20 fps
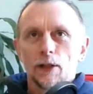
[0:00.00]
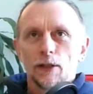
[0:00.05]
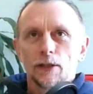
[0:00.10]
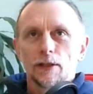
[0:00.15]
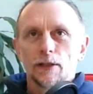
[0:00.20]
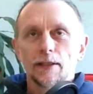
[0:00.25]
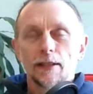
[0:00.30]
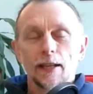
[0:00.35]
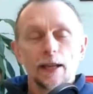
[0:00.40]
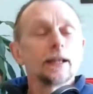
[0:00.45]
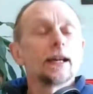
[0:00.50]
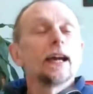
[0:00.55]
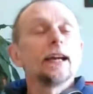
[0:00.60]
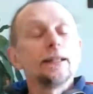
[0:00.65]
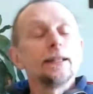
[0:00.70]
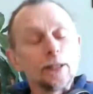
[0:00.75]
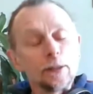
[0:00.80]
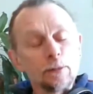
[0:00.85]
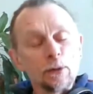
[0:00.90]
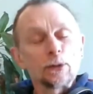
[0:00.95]
take
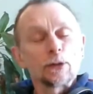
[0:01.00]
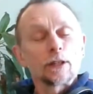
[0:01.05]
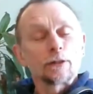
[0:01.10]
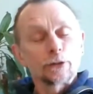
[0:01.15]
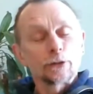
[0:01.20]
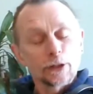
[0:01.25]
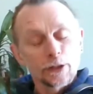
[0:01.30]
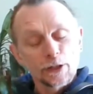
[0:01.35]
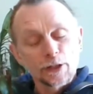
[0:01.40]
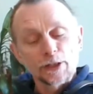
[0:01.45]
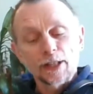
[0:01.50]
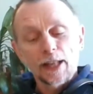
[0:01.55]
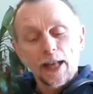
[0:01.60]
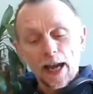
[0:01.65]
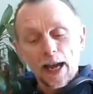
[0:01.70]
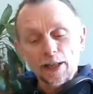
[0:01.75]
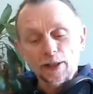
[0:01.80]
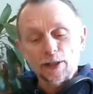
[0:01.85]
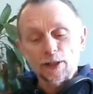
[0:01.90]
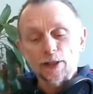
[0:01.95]
80s music, for instance, that
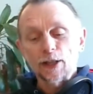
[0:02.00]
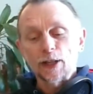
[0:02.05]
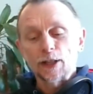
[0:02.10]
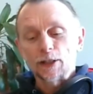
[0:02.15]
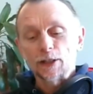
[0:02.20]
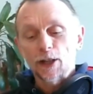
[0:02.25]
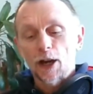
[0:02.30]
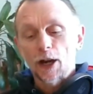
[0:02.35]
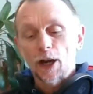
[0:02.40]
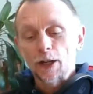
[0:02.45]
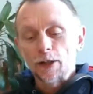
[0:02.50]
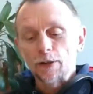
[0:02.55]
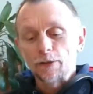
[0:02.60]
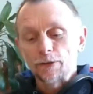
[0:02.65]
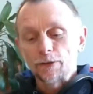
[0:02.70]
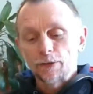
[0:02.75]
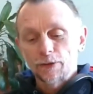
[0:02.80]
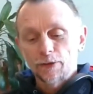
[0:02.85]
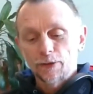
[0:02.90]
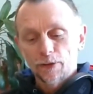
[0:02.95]
has a certain kind
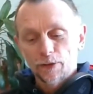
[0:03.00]
of